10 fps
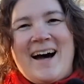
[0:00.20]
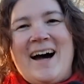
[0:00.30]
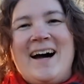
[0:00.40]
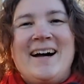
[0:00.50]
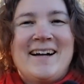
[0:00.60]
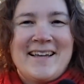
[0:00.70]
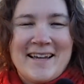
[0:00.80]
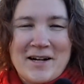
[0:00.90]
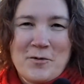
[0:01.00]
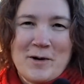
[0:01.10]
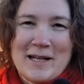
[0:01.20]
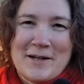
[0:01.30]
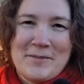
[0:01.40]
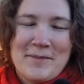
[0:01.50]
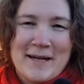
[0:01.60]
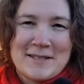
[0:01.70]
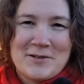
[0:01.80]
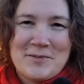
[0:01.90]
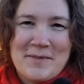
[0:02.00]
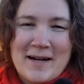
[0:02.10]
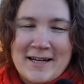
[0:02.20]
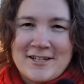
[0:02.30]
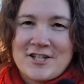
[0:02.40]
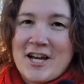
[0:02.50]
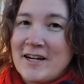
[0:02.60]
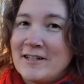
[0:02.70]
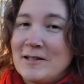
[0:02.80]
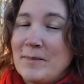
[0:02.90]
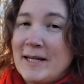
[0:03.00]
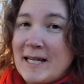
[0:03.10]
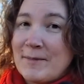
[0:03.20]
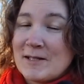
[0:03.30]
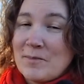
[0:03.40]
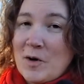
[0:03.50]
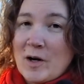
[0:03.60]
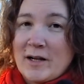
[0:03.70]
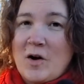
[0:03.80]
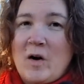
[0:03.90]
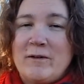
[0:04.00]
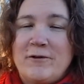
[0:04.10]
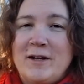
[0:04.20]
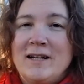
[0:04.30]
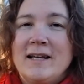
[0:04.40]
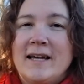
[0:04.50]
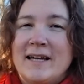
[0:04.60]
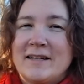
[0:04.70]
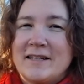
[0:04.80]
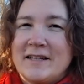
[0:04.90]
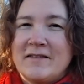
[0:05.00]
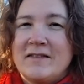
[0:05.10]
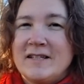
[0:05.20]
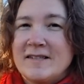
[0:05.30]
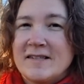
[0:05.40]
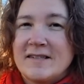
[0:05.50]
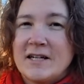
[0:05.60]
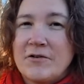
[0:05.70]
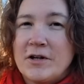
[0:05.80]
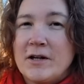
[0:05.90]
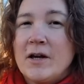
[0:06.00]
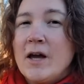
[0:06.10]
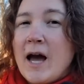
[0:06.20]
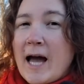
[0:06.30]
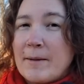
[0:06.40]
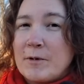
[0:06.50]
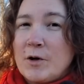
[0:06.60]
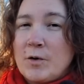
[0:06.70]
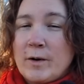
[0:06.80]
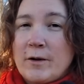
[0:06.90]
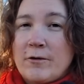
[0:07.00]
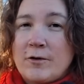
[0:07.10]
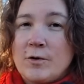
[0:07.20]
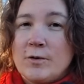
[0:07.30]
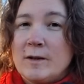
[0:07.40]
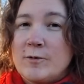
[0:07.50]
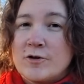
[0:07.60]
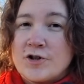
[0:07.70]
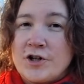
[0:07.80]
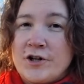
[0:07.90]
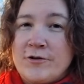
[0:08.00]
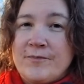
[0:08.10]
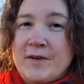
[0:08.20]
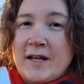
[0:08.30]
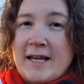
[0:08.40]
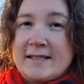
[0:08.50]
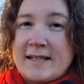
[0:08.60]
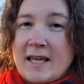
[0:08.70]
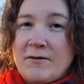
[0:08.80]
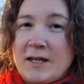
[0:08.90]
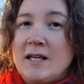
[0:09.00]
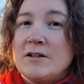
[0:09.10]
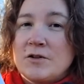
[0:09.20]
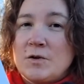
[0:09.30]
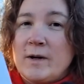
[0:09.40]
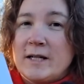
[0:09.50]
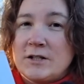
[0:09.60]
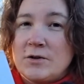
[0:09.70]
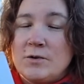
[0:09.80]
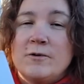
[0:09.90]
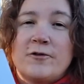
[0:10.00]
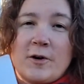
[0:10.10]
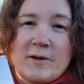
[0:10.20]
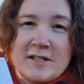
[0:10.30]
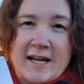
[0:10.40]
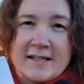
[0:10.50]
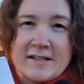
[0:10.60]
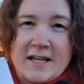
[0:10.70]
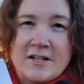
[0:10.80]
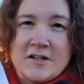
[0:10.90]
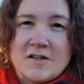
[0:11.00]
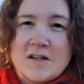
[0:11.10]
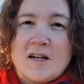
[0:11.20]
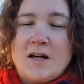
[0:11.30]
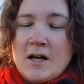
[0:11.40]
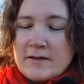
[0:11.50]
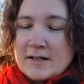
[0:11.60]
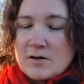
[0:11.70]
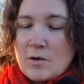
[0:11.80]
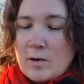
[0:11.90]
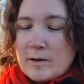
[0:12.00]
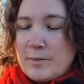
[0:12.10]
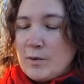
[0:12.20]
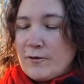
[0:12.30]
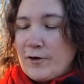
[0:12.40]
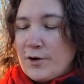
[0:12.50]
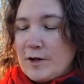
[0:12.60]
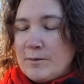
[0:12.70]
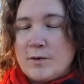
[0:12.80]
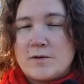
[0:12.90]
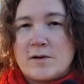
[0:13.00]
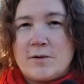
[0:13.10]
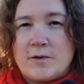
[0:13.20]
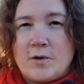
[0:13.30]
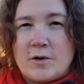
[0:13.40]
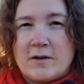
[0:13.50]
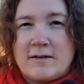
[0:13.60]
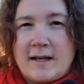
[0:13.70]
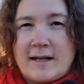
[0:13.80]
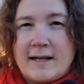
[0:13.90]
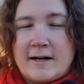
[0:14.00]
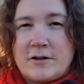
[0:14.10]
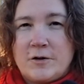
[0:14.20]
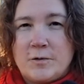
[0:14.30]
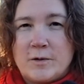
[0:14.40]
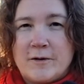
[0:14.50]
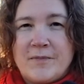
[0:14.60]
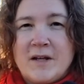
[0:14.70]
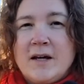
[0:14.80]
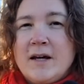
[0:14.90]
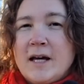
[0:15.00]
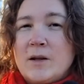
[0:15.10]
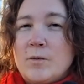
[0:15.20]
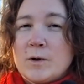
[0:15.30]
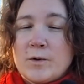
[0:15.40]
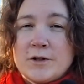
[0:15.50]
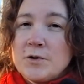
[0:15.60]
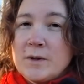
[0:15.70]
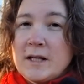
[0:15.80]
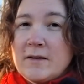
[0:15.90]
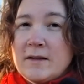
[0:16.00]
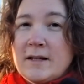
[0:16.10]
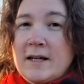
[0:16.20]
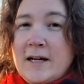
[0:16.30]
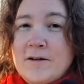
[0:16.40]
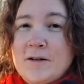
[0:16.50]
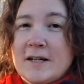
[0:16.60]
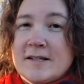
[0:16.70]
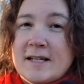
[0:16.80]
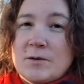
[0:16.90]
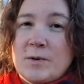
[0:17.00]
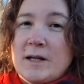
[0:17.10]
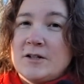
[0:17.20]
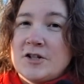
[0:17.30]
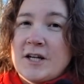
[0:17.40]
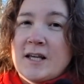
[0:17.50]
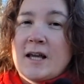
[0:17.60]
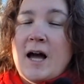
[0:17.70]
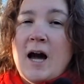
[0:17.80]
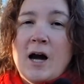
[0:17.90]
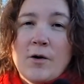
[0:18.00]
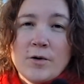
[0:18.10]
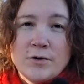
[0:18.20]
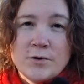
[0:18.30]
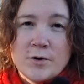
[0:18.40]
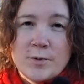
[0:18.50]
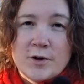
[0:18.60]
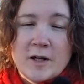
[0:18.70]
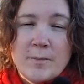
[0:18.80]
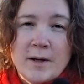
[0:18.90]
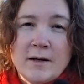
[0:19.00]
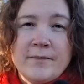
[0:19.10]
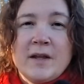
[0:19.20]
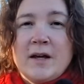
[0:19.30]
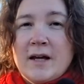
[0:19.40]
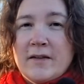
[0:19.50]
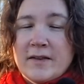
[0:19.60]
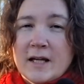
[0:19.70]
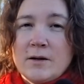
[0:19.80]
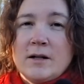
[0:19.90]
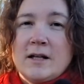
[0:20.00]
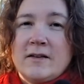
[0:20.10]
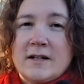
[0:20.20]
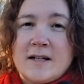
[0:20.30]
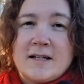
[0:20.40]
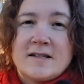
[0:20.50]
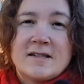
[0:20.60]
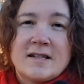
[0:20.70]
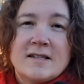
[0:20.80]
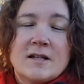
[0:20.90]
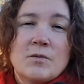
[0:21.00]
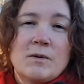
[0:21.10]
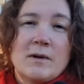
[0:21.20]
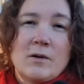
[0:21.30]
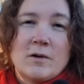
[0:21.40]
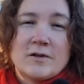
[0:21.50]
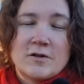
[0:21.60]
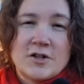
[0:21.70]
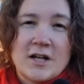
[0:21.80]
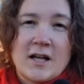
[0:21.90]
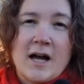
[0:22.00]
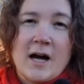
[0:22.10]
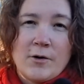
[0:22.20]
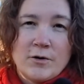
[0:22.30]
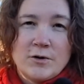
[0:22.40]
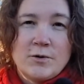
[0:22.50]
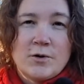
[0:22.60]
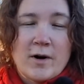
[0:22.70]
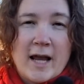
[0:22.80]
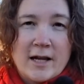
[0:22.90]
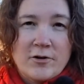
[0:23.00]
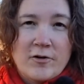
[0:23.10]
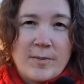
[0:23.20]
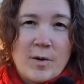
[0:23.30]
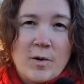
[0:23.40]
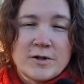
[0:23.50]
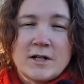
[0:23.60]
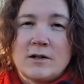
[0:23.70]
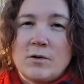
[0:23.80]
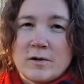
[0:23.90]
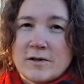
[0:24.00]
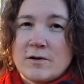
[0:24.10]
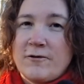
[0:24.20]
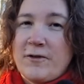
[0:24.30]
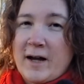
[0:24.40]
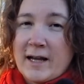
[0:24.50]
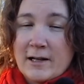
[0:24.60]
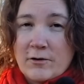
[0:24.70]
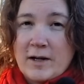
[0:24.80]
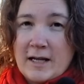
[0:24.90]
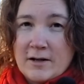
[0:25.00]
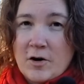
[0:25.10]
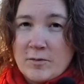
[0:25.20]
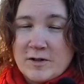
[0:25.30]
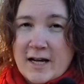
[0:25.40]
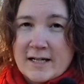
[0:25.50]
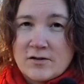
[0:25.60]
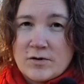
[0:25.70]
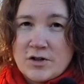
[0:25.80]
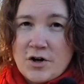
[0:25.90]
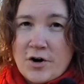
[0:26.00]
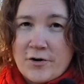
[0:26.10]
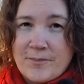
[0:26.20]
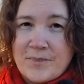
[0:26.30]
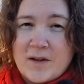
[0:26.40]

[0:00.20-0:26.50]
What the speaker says: Hi and welcome back to my channel. My name is Malin Havefjell, and in this series I'm going through the brochure SKV 282 from the tax agency that's called Bokföring, Bokslut och Deklaration. And what we're doing here is that we're checking how you do your bookkeeping, and then in the next season we will also check how you do your annual report and also file your income tax return.